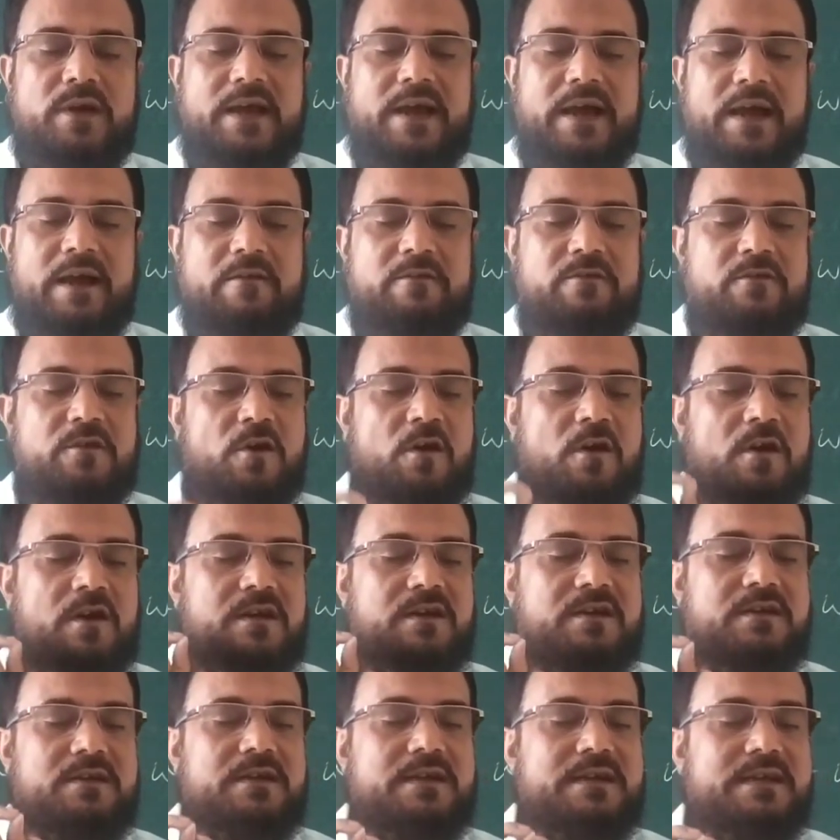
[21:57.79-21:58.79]
we have
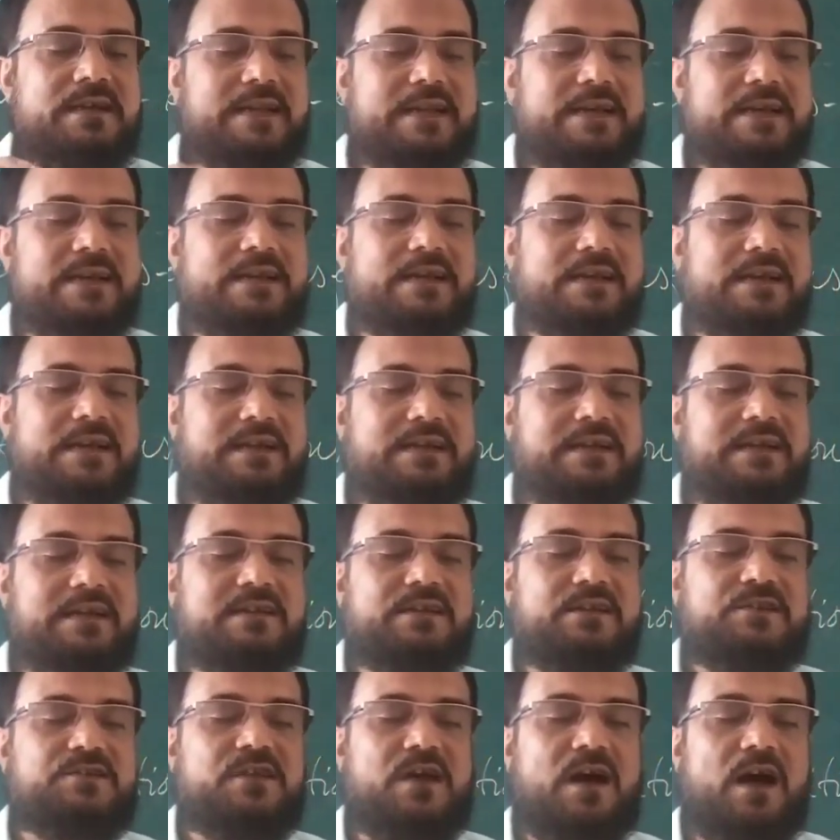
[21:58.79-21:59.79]
not
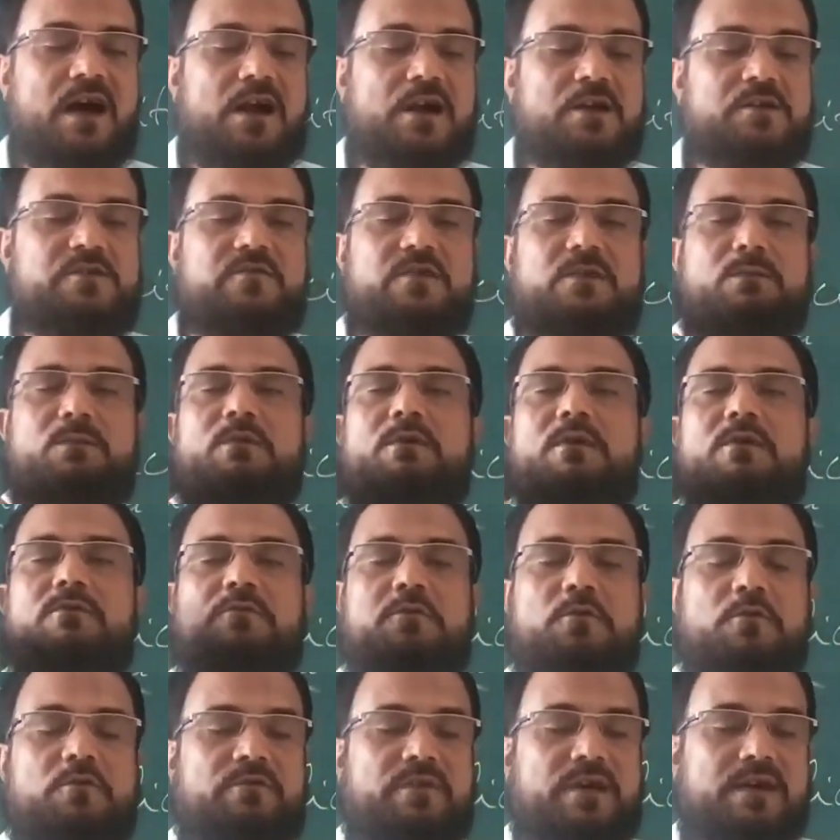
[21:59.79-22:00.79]
inherited this art from our
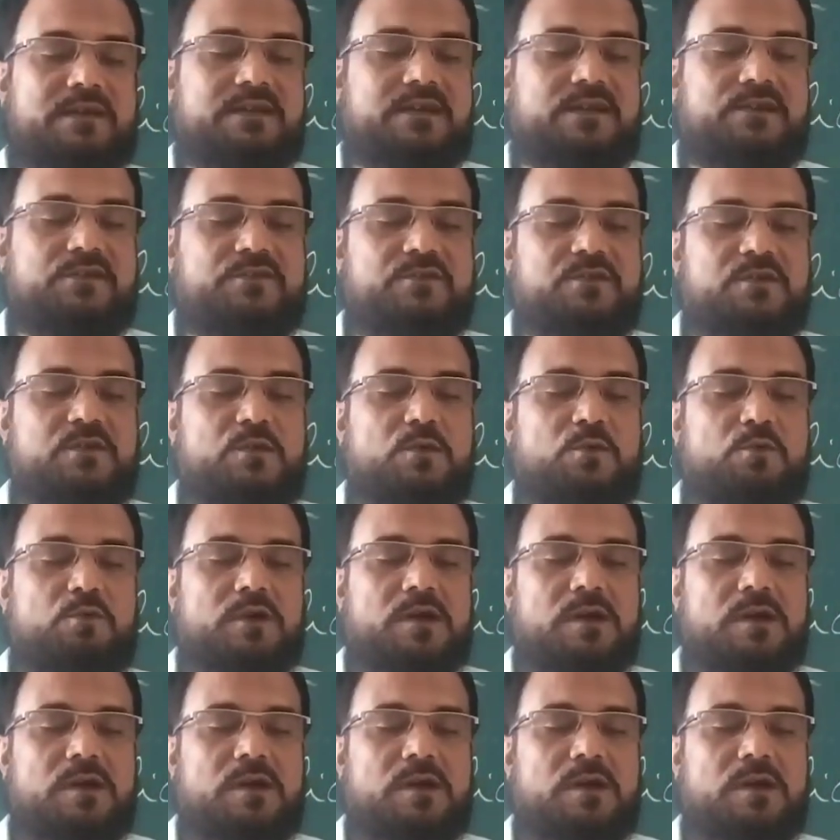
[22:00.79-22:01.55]
forefathers.